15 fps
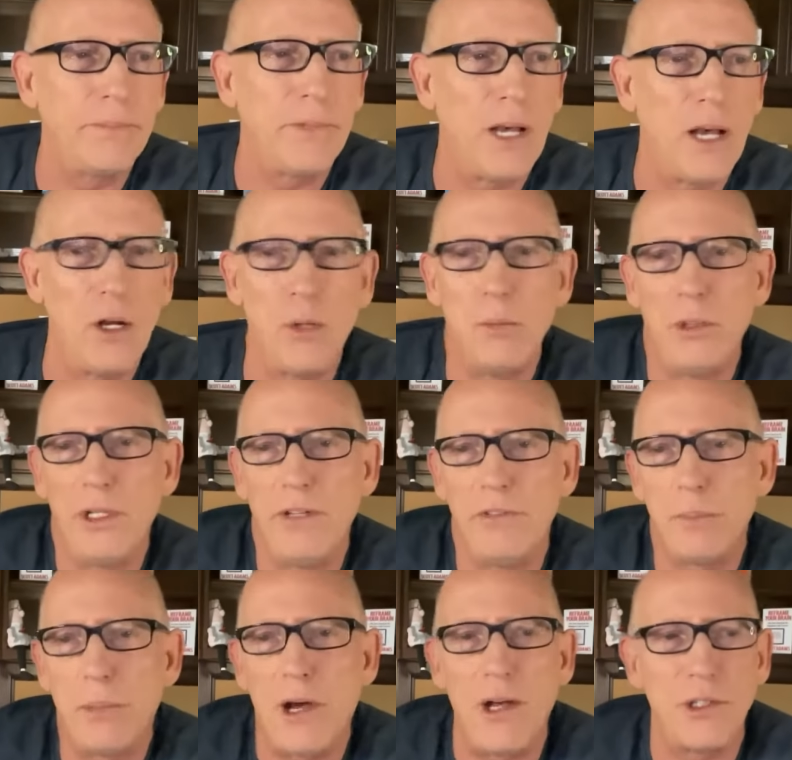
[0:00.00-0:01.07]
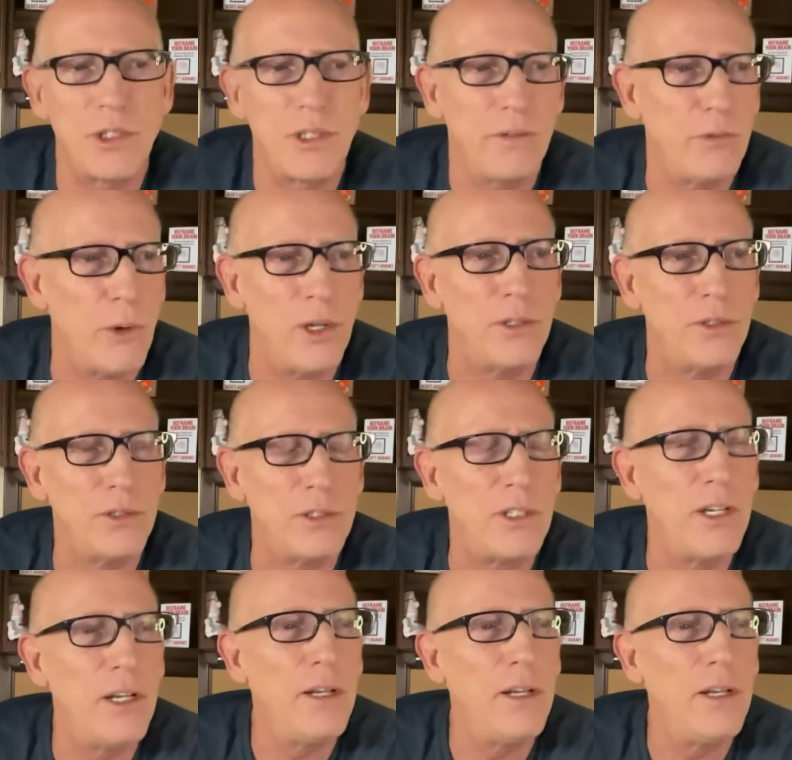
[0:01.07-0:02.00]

I don't believe the positive ones.